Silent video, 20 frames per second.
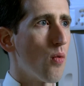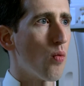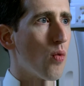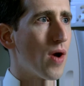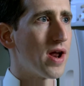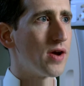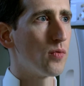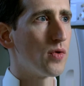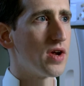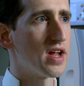
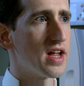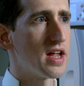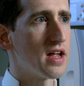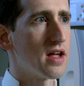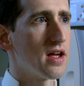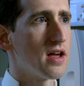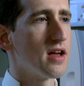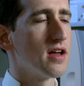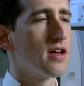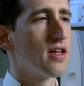When we
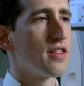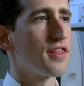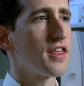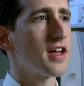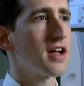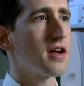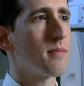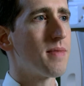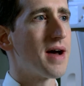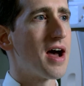
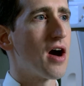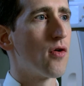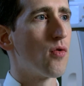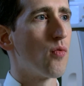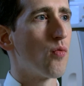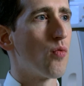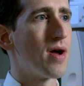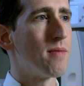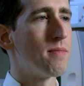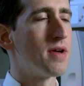think
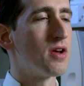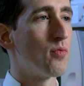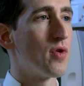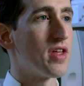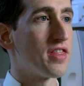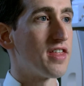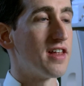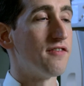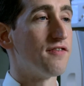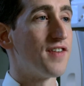about women
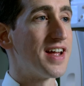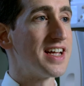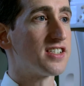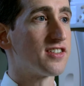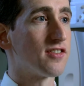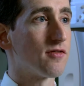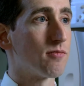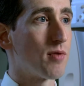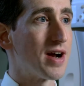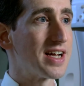with
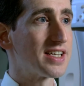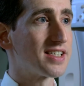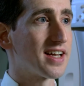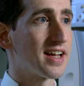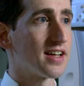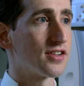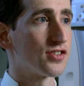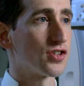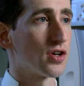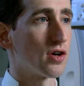invasive breast
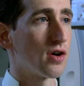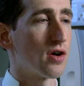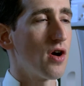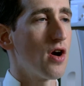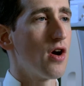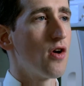cancer,